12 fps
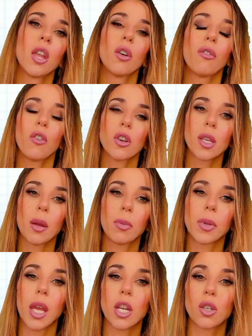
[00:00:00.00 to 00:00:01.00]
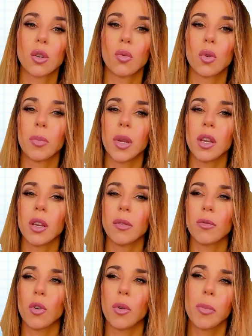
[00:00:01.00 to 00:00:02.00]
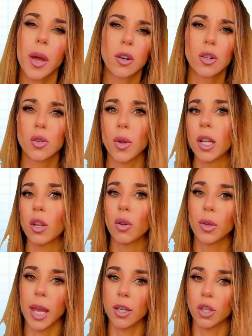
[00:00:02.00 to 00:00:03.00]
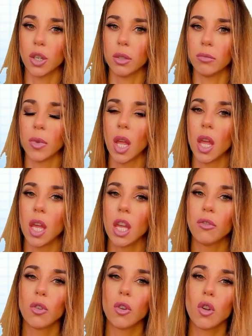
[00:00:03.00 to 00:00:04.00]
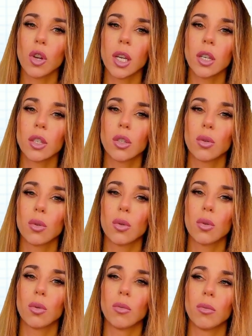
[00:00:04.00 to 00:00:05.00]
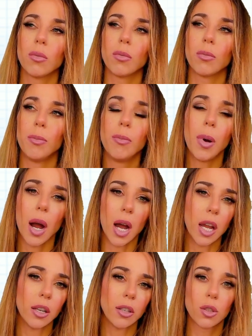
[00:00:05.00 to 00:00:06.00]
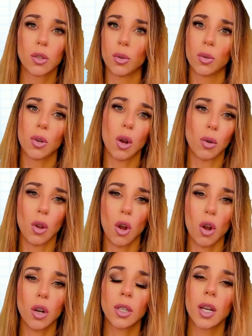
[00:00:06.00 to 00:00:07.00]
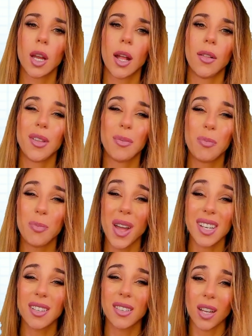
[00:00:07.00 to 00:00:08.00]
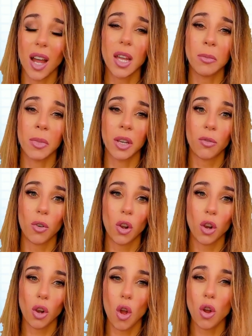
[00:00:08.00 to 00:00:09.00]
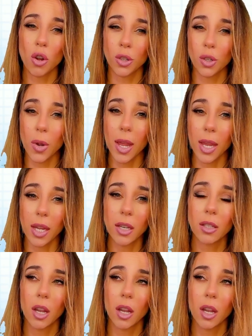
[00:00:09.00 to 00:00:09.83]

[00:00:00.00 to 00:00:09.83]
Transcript: The first application would be for better trade location. If you're looking to buy to go long, the best timing for a long trade